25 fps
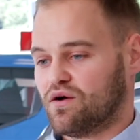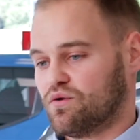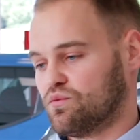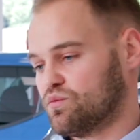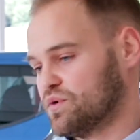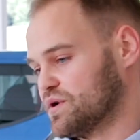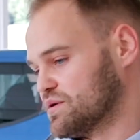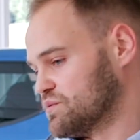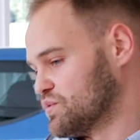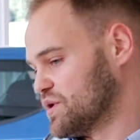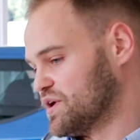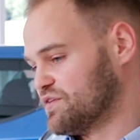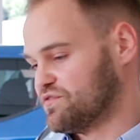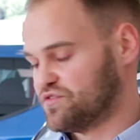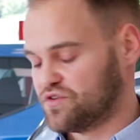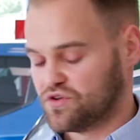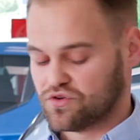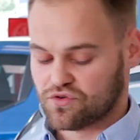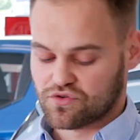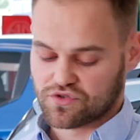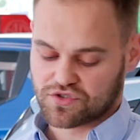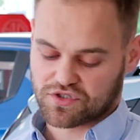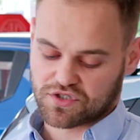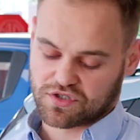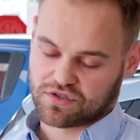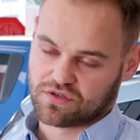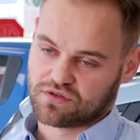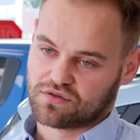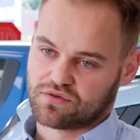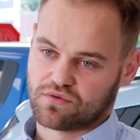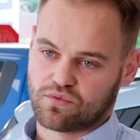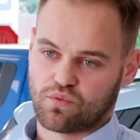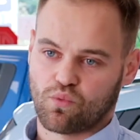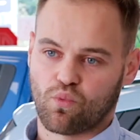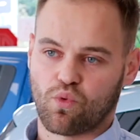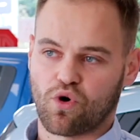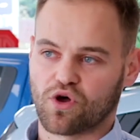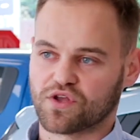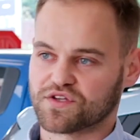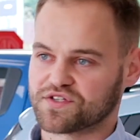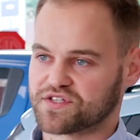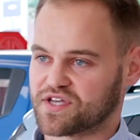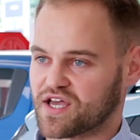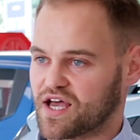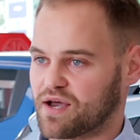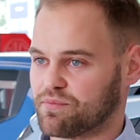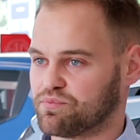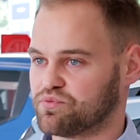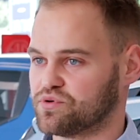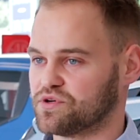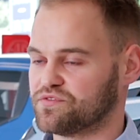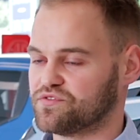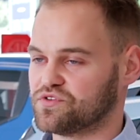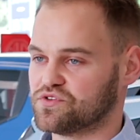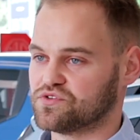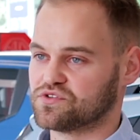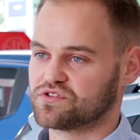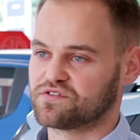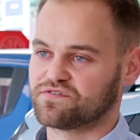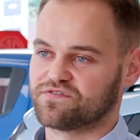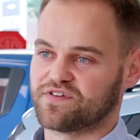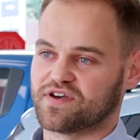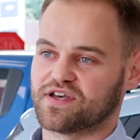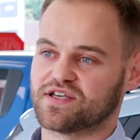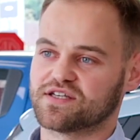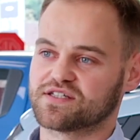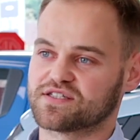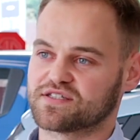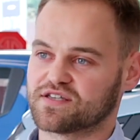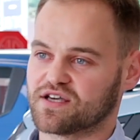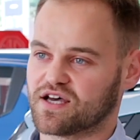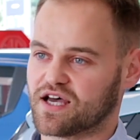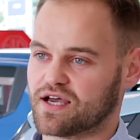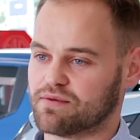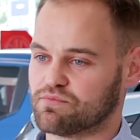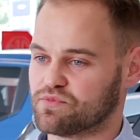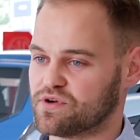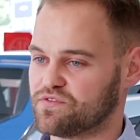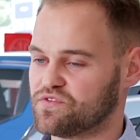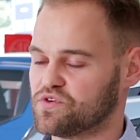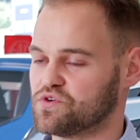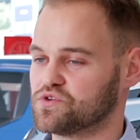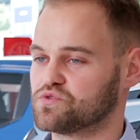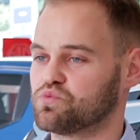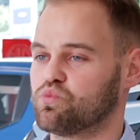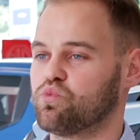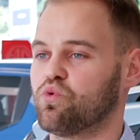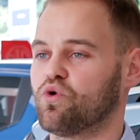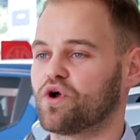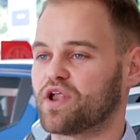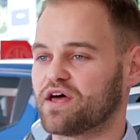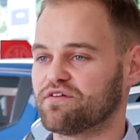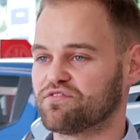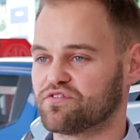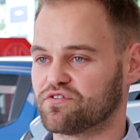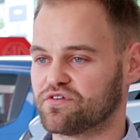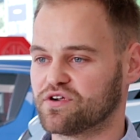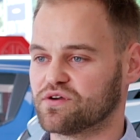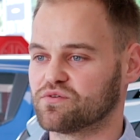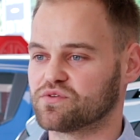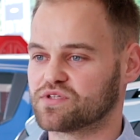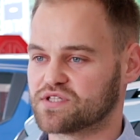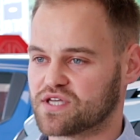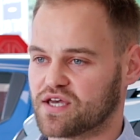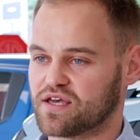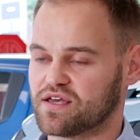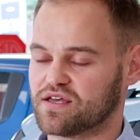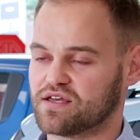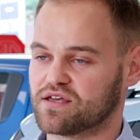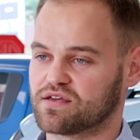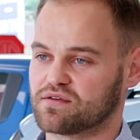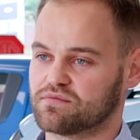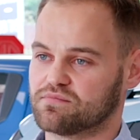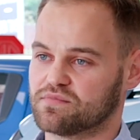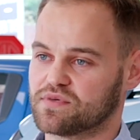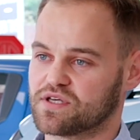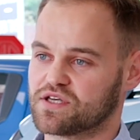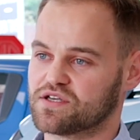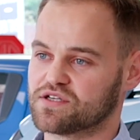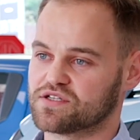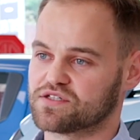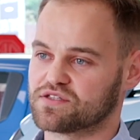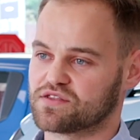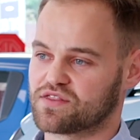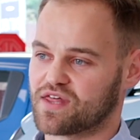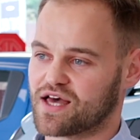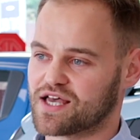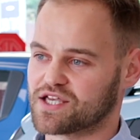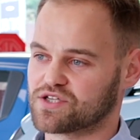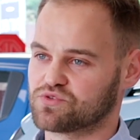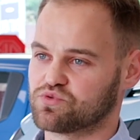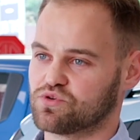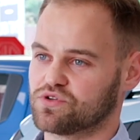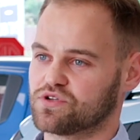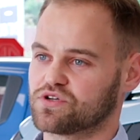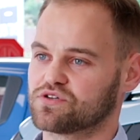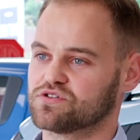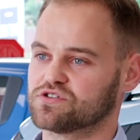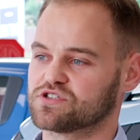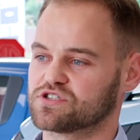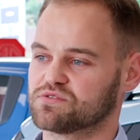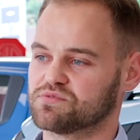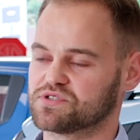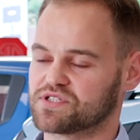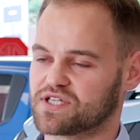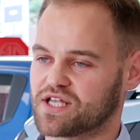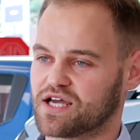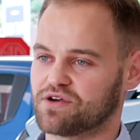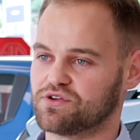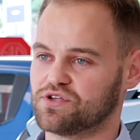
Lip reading: We've used WhatsApp, we've used FaceTime, we've used whatever it would take, because that's what the customers are now